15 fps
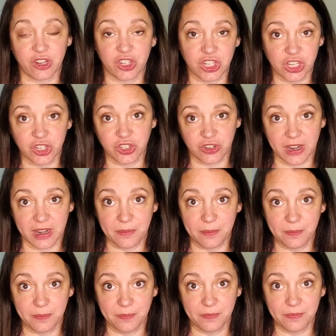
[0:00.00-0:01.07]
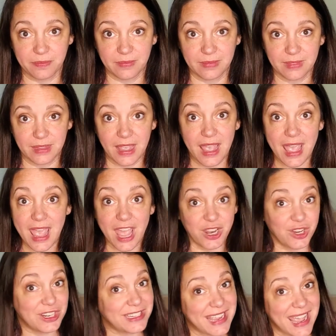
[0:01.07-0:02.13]
children, and
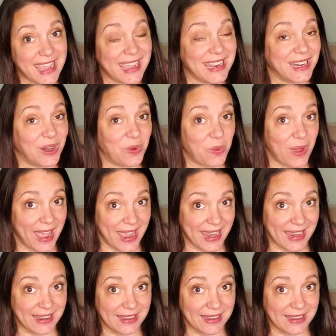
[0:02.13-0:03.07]
you're taking it away.